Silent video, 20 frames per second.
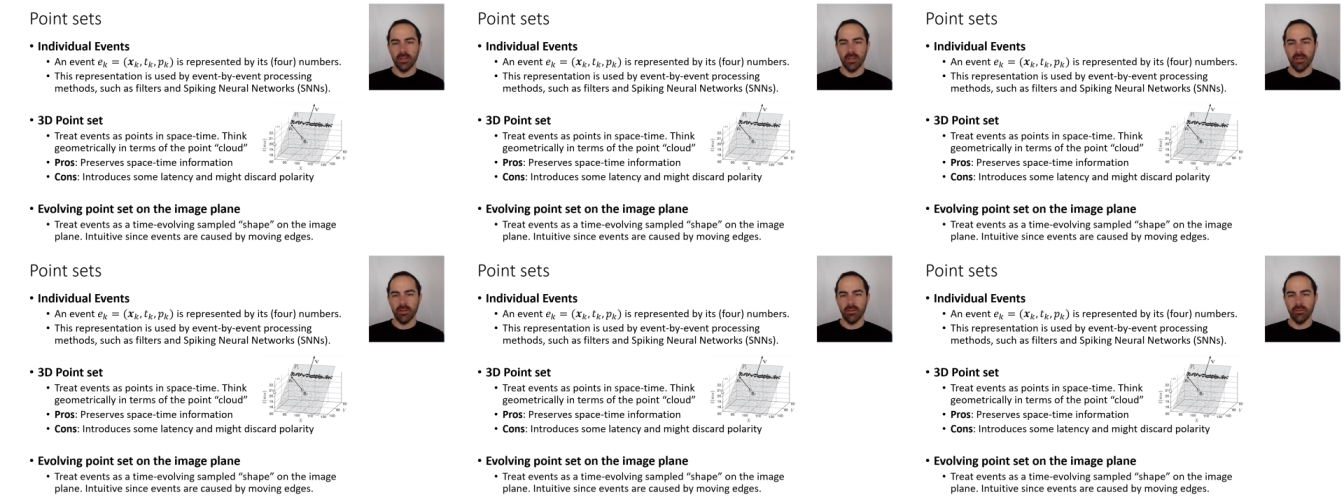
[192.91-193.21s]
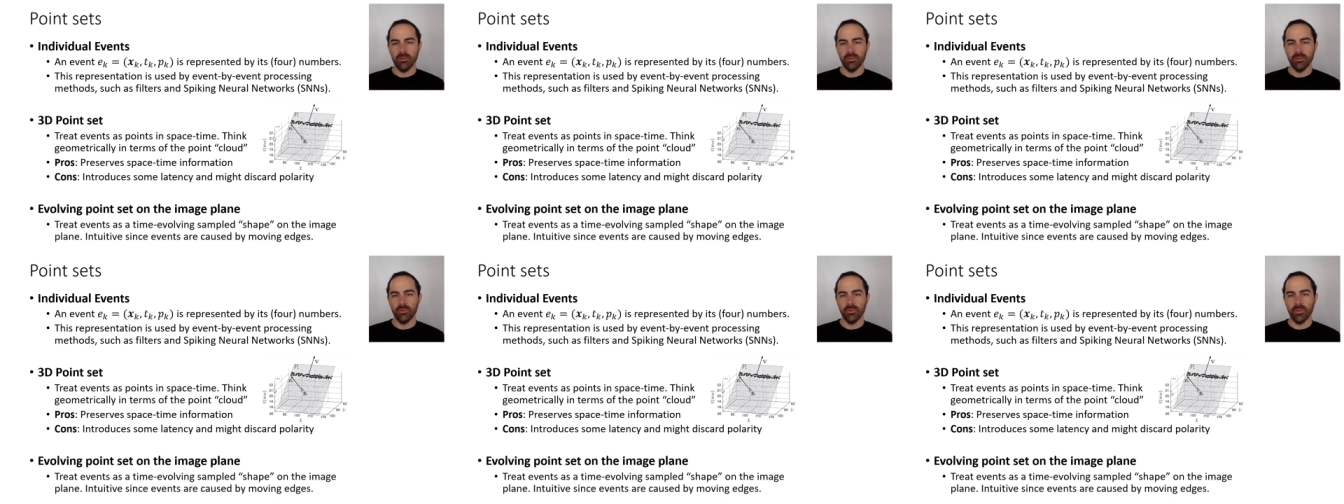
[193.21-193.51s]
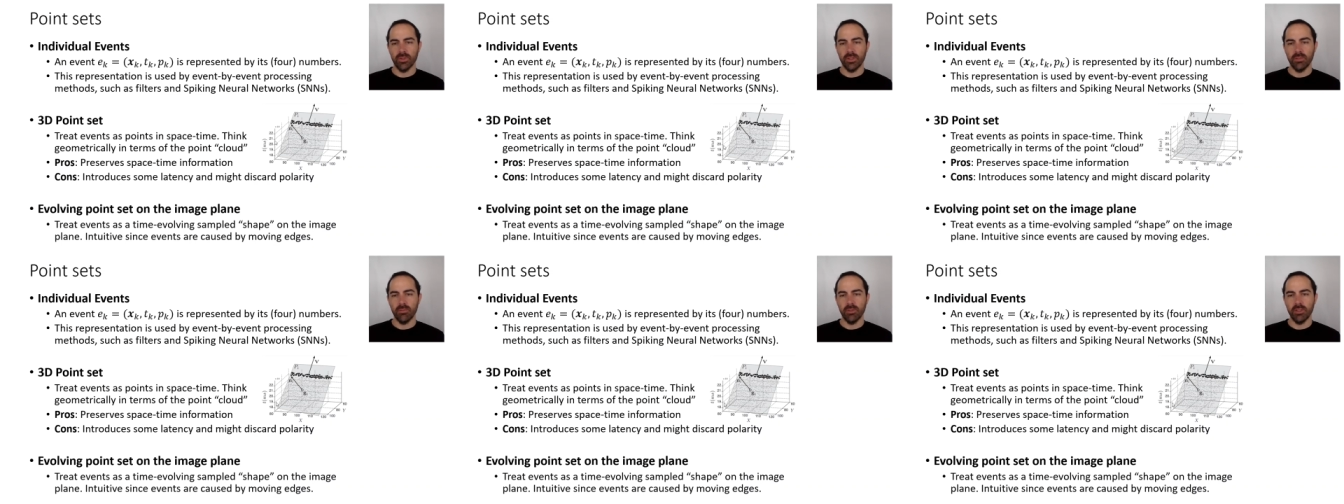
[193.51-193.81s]
I don't know
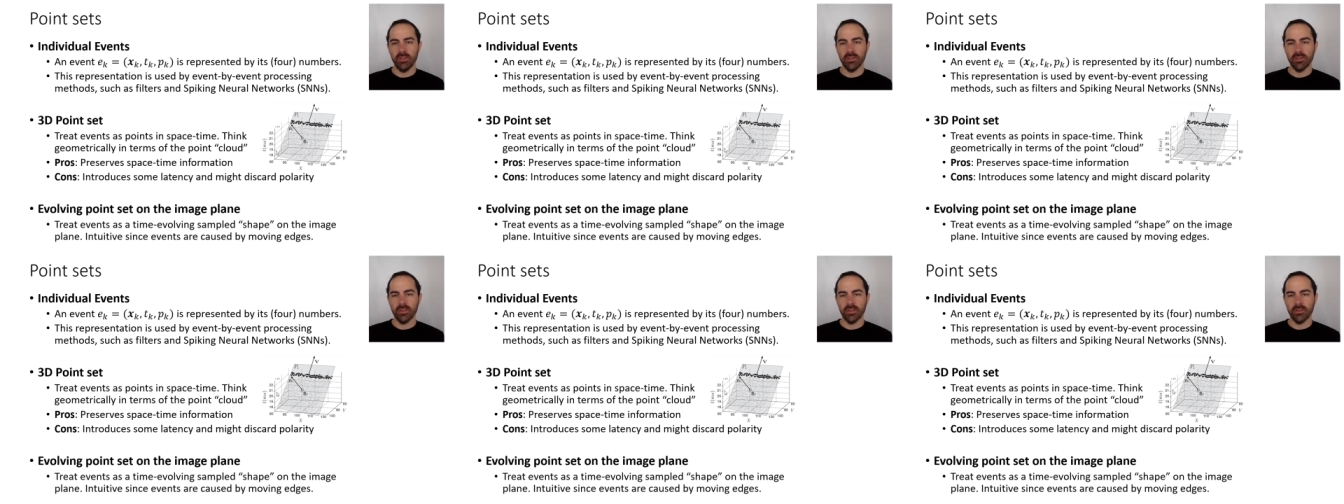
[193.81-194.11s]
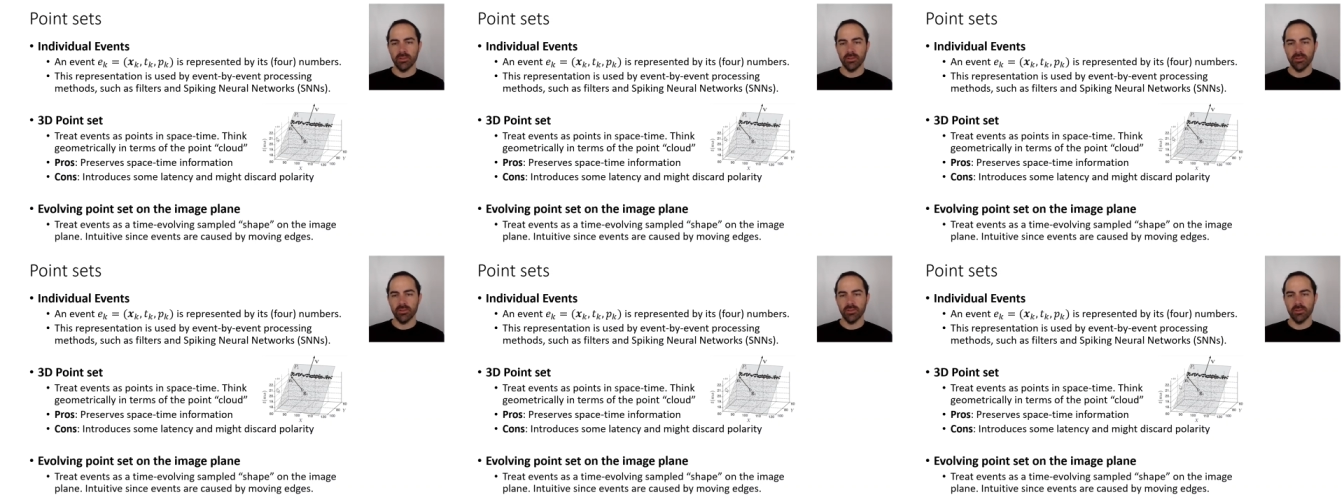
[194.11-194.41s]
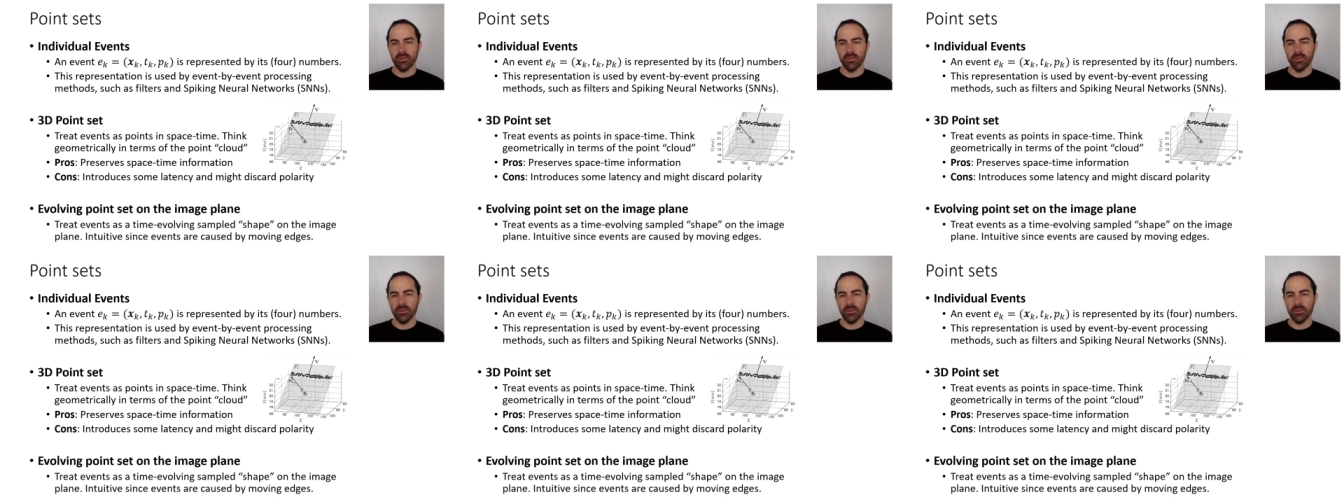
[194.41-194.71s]
20
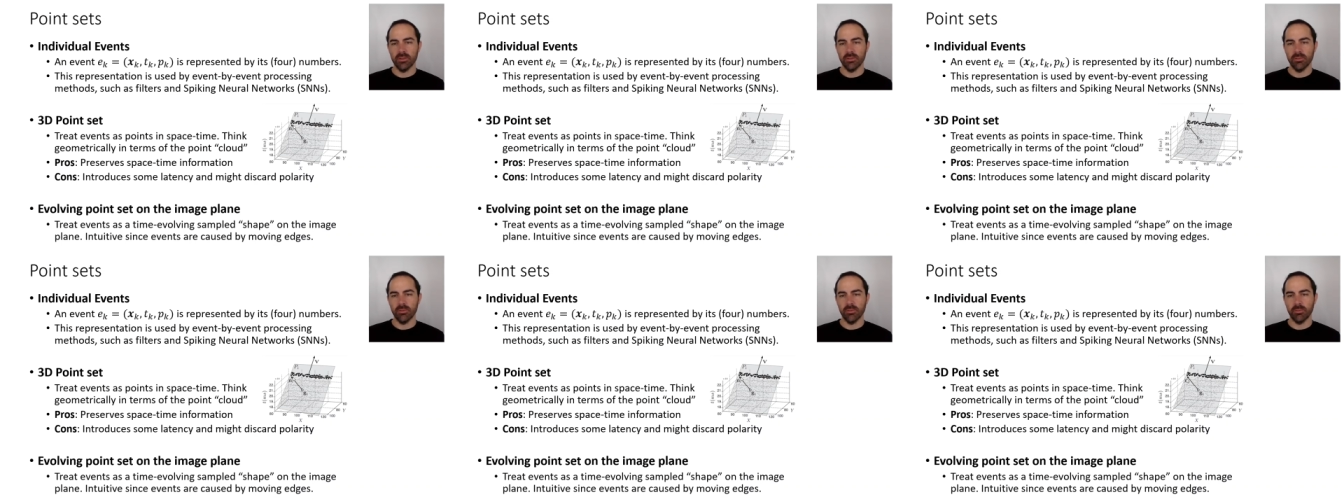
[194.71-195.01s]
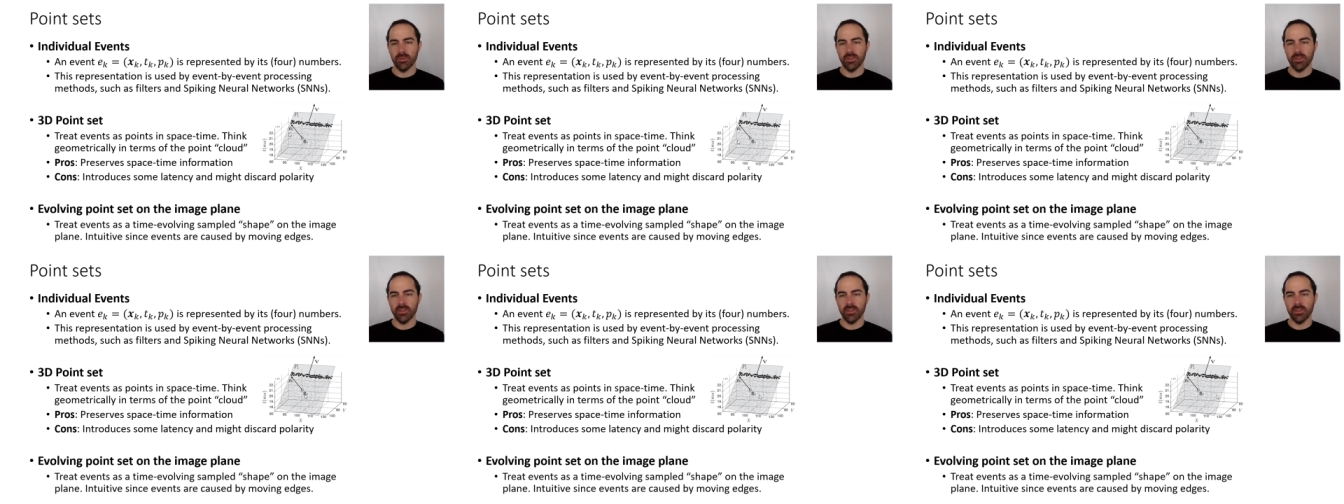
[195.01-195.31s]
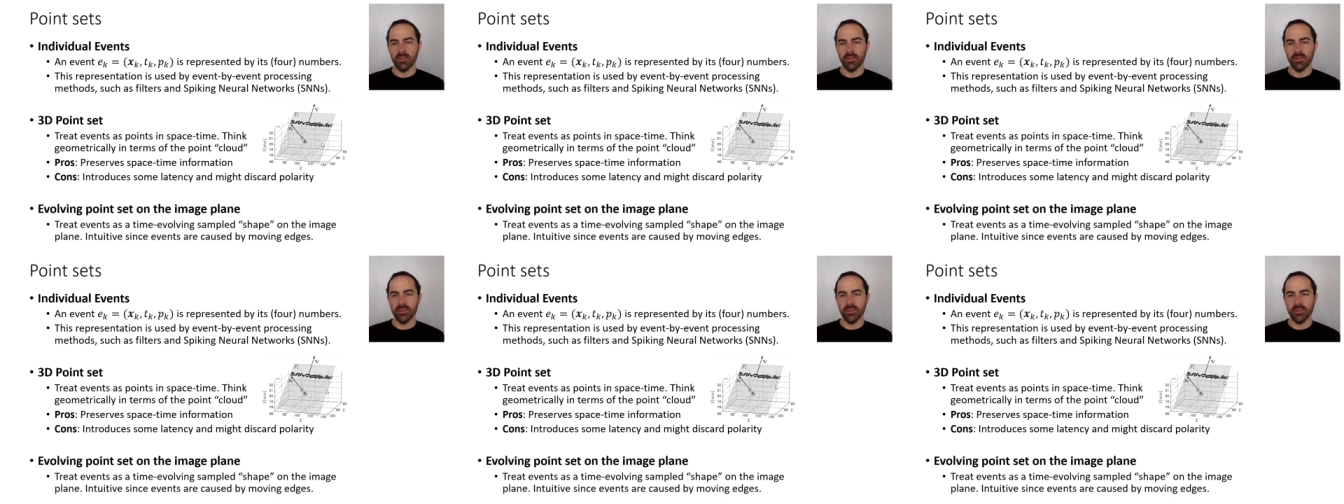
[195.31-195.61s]
milliseconds is
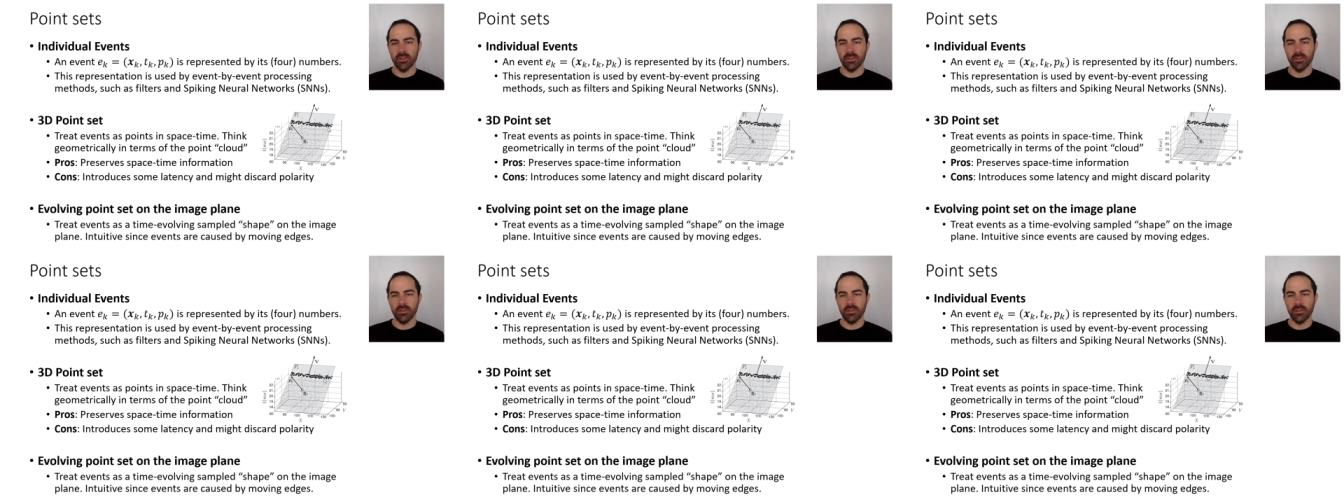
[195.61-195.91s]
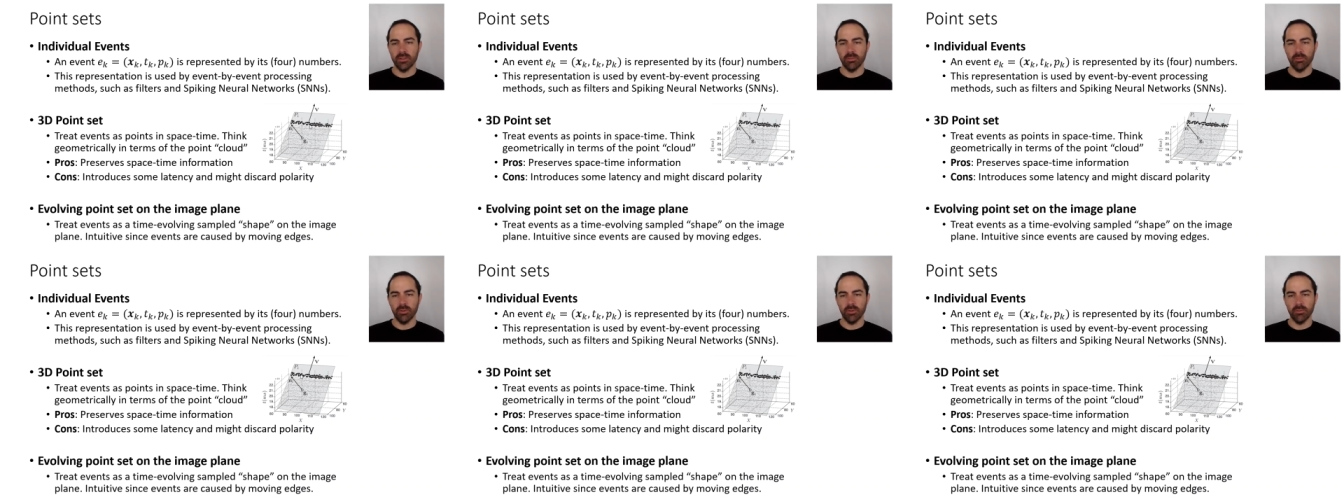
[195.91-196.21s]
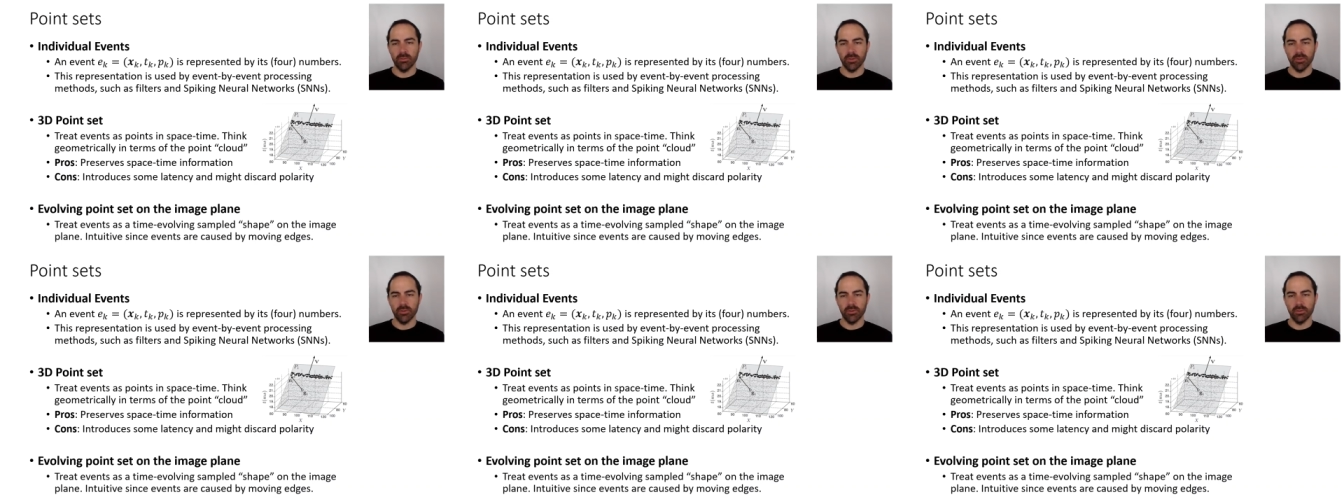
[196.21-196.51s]
represented in this in this
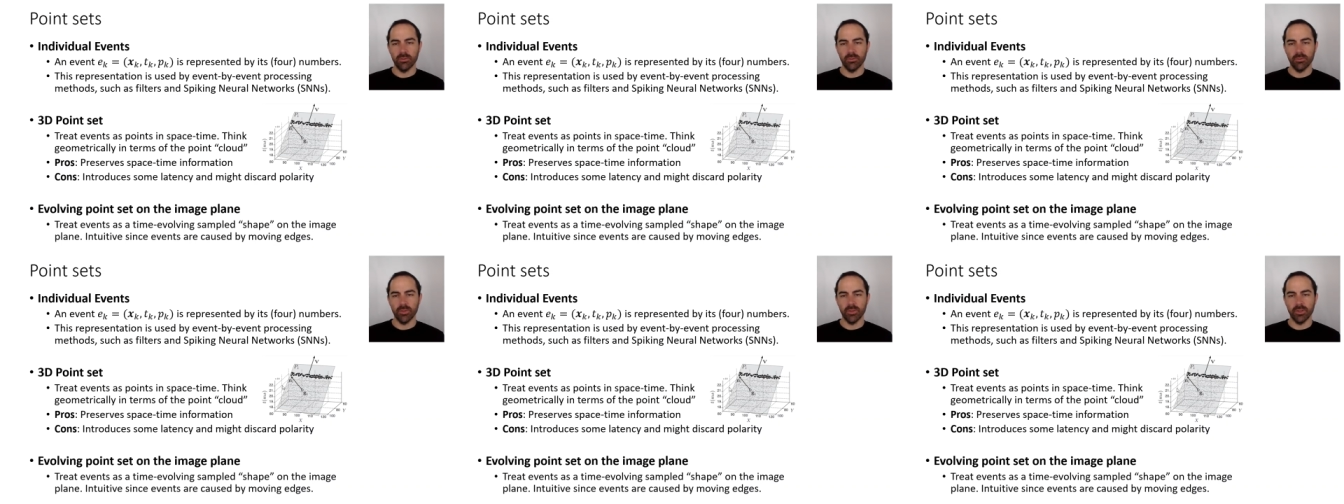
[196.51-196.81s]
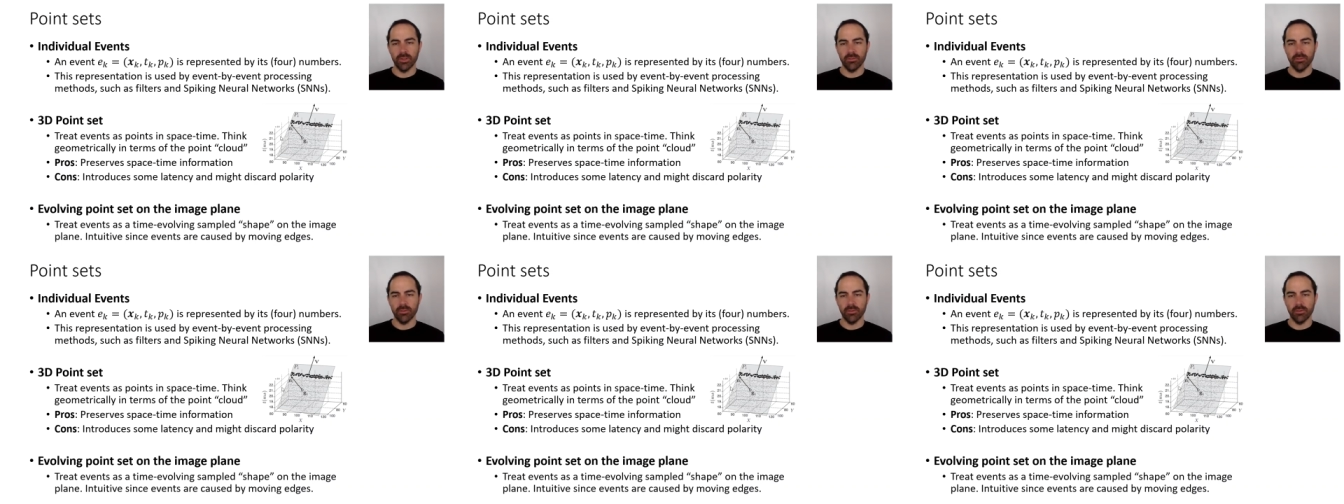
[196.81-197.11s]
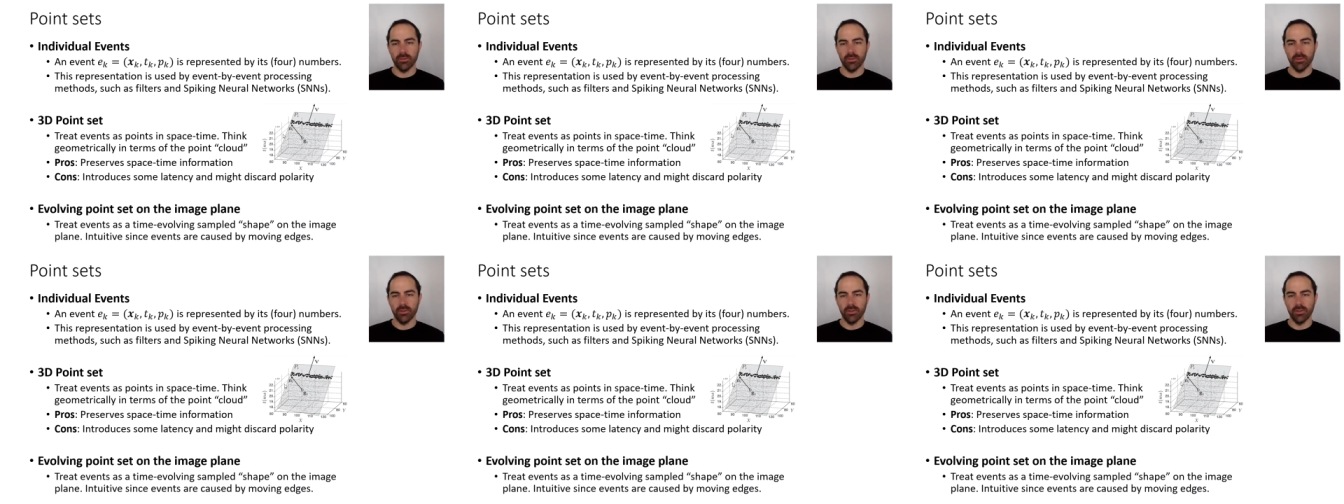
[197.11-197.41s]
plot but you could wait for